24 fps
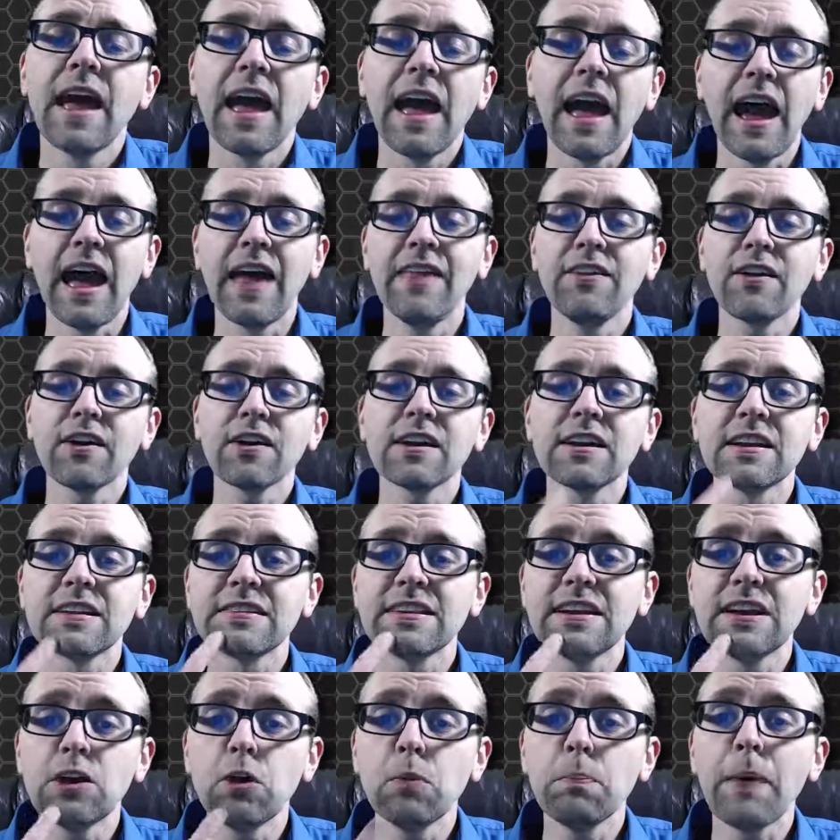and they're going to
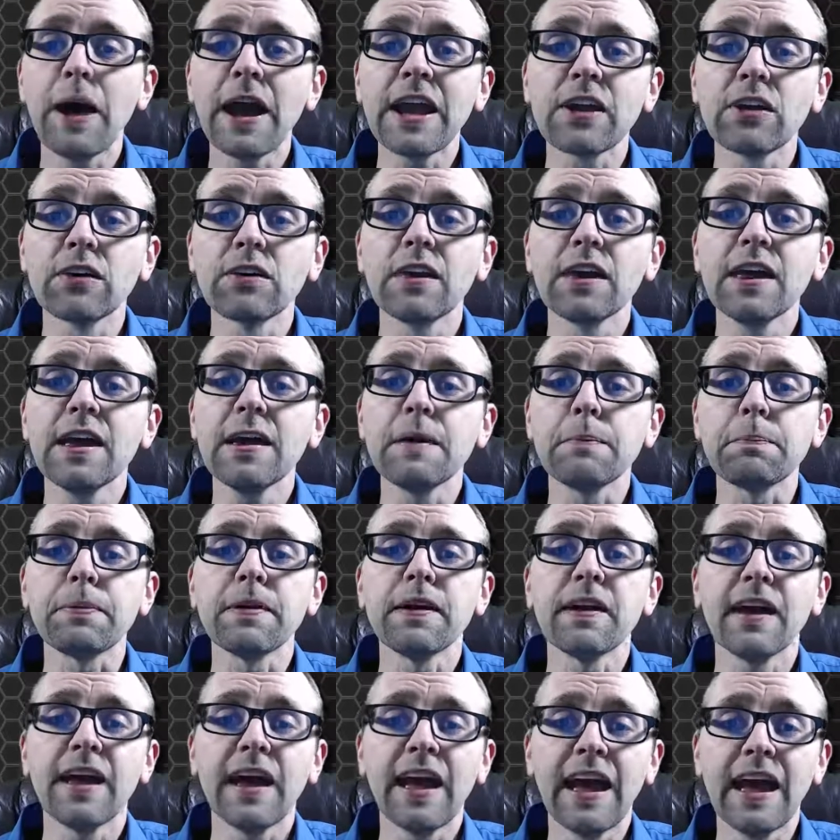see you bite your lip.
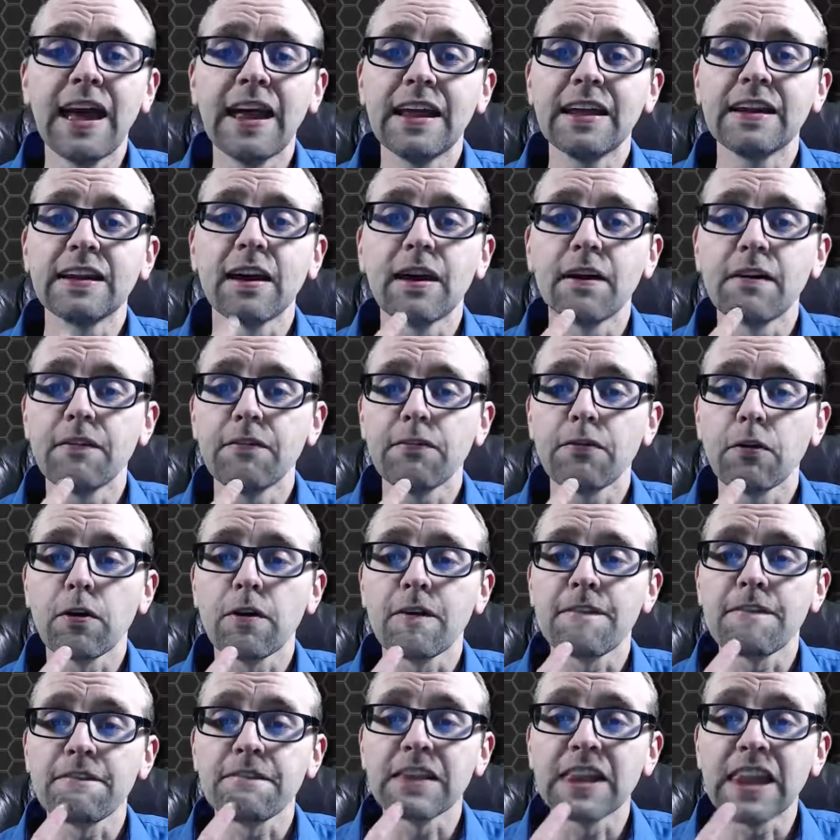And
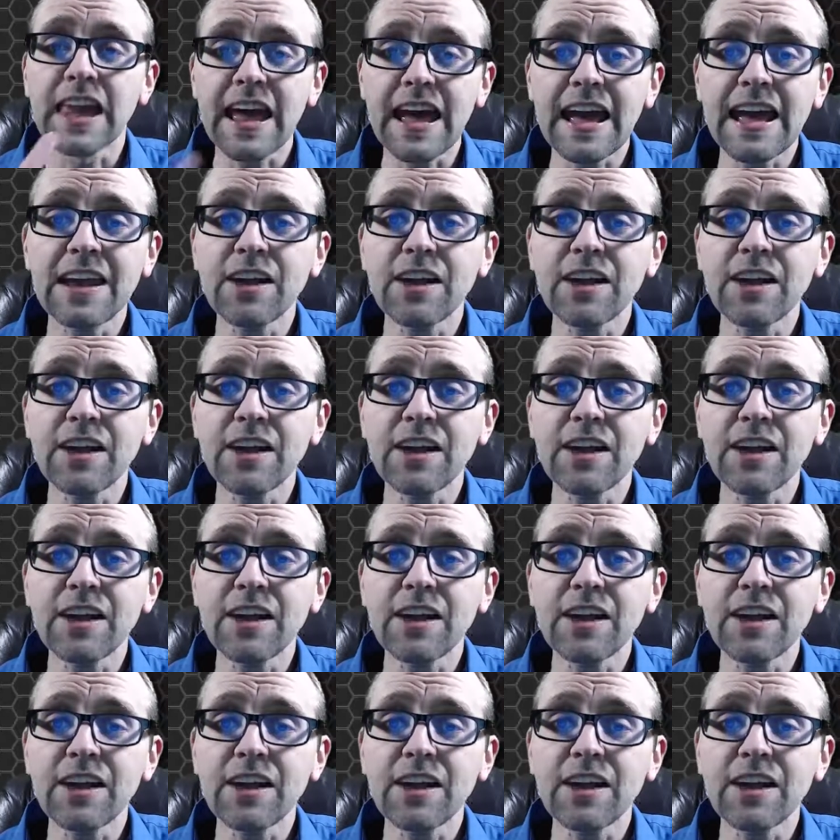for filet,